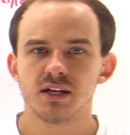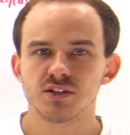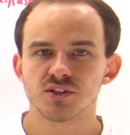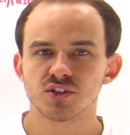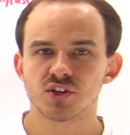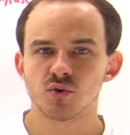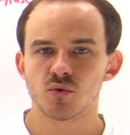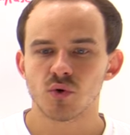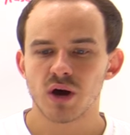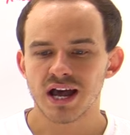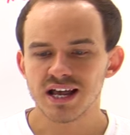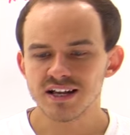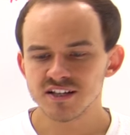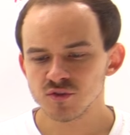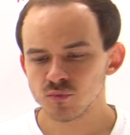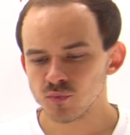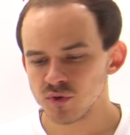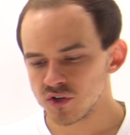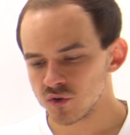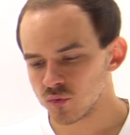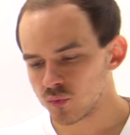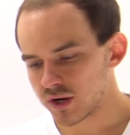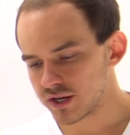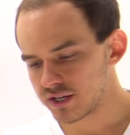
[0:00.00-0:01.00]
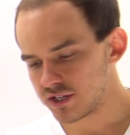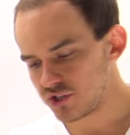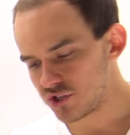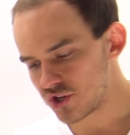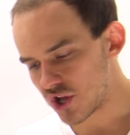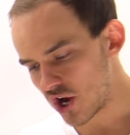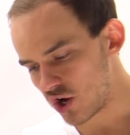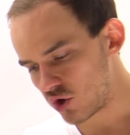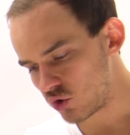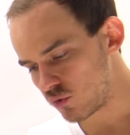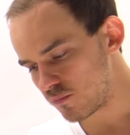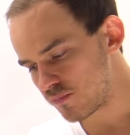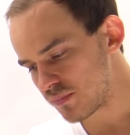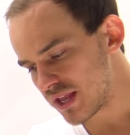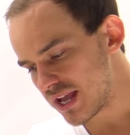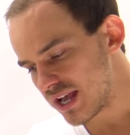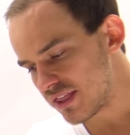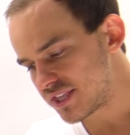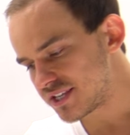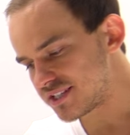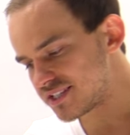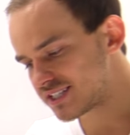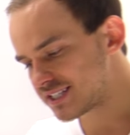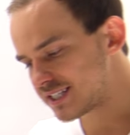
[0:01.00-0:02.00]
So as we already know,
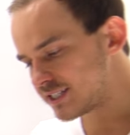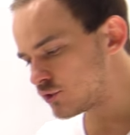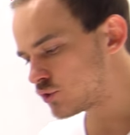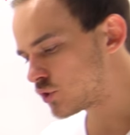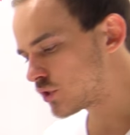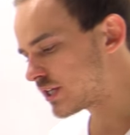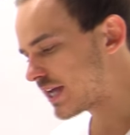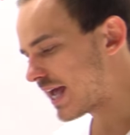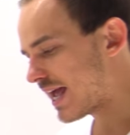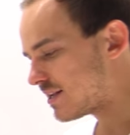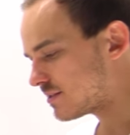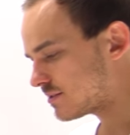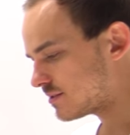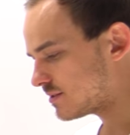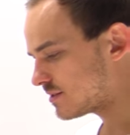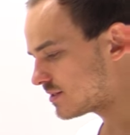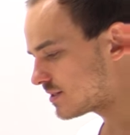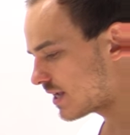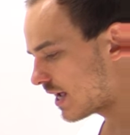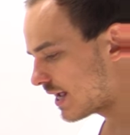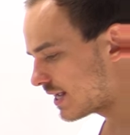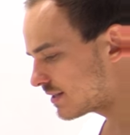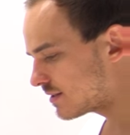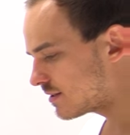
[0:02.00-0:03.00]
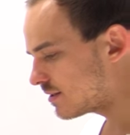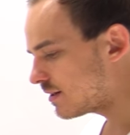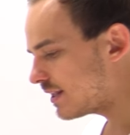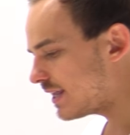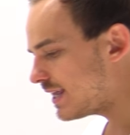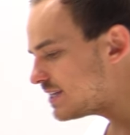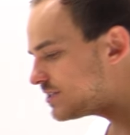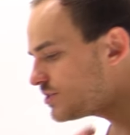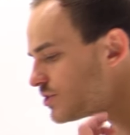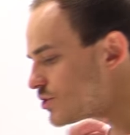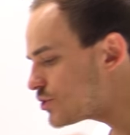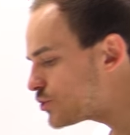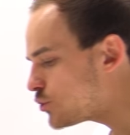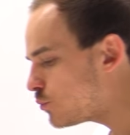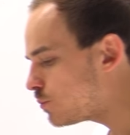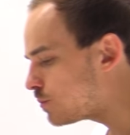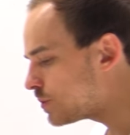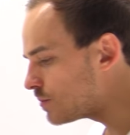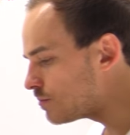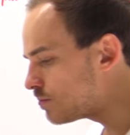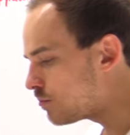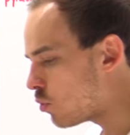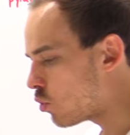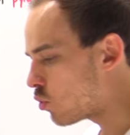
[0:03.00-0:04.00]
the citric acid cycle is
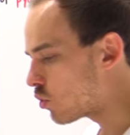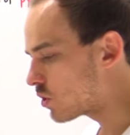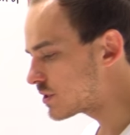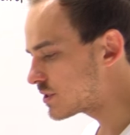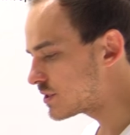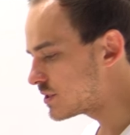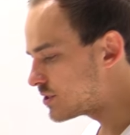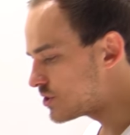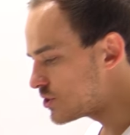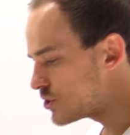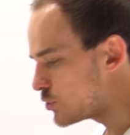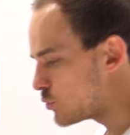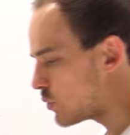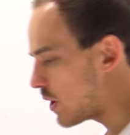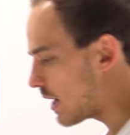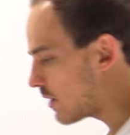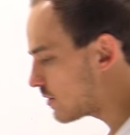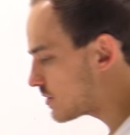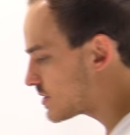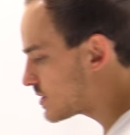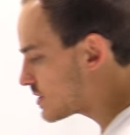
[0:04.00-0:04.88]
super important to our